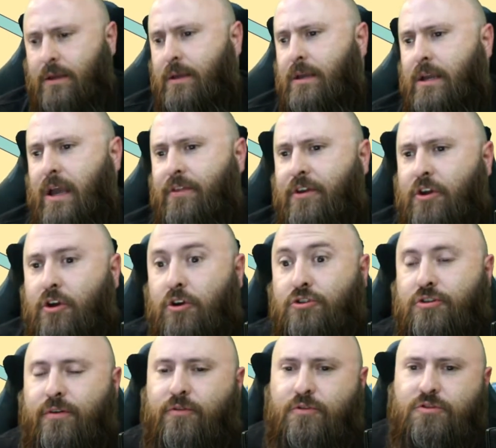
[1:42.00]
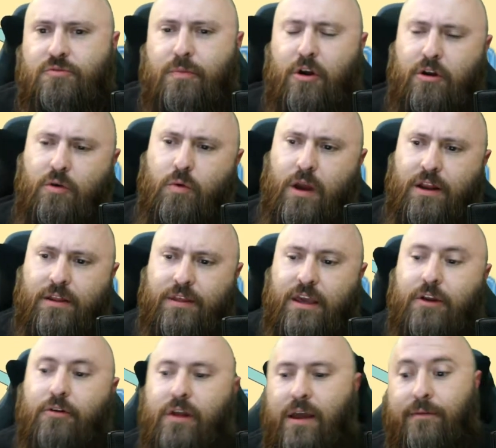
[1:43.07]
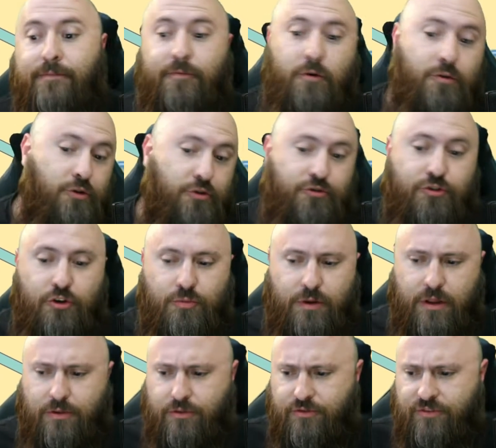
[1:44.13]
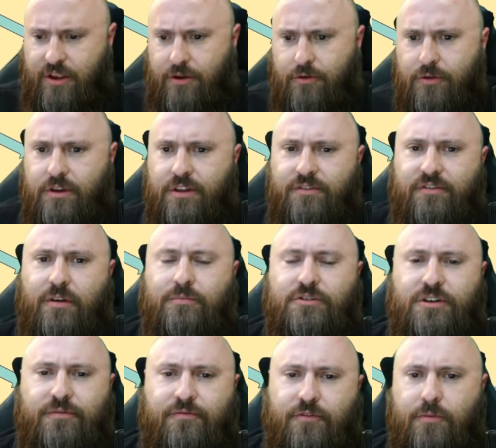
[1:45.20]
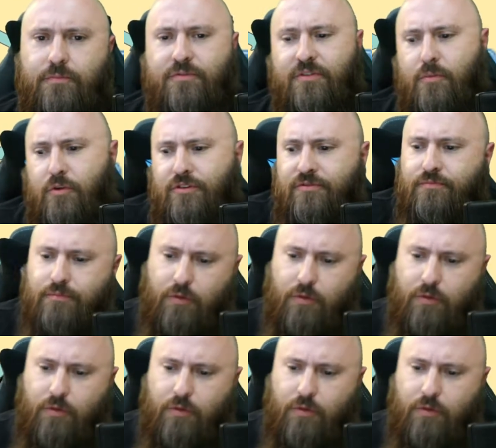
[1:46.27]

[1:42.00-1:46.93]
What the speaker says: and then goes over its merry way to the internet for YouTube and other standard consumption from someone